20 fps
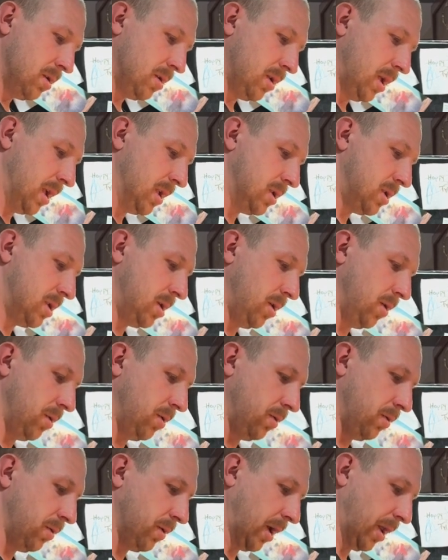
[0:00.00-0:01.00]

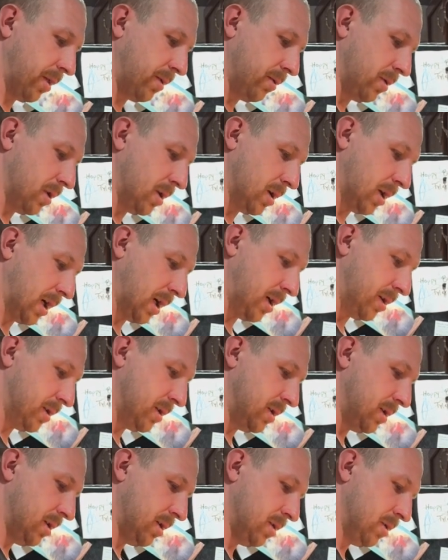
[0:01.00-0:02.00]
into, like, through a
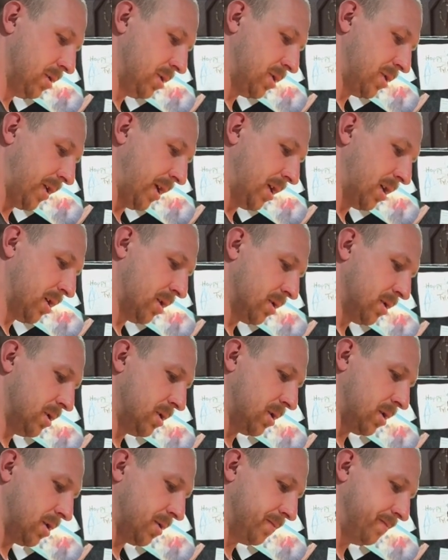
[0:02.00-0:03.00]
colander or strainer.
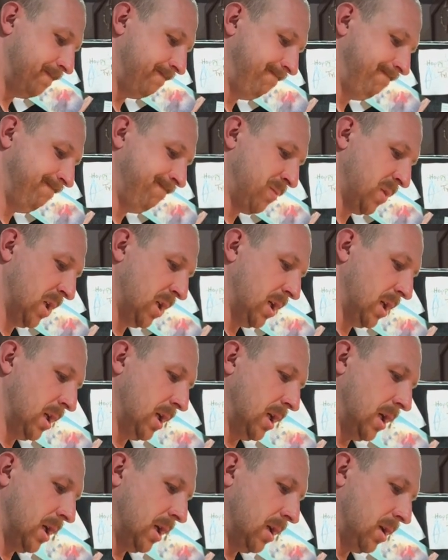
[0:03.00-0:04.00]
So
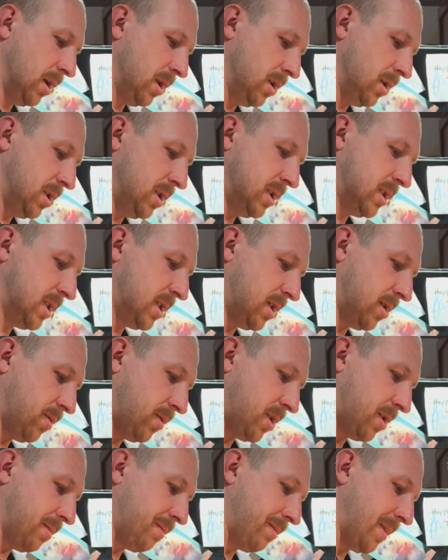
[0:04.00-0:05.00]
just gonna
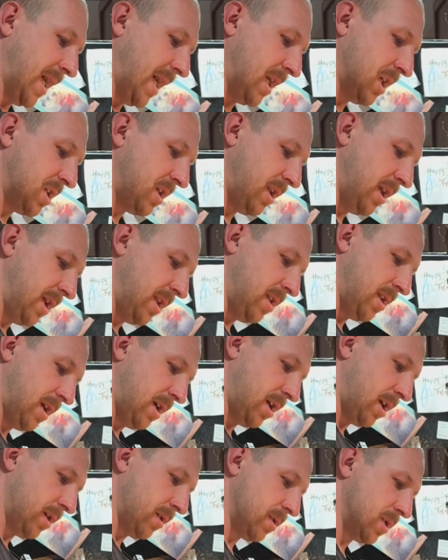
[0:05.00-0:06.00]
want to mash it in
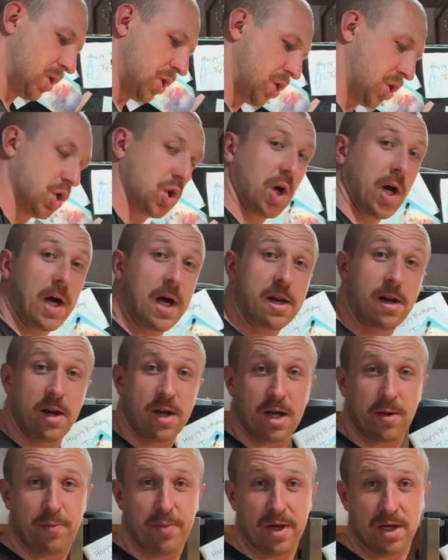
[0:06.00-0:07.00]
there. Try to
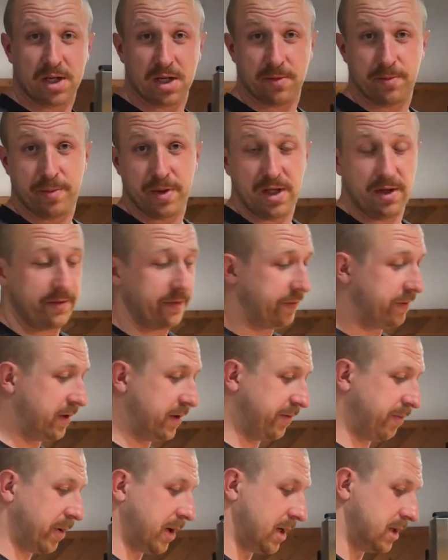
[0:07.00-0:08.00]
not pick up beef
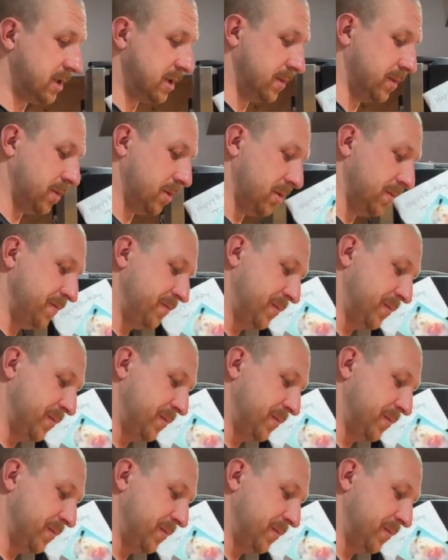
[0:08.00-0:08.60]
if possible.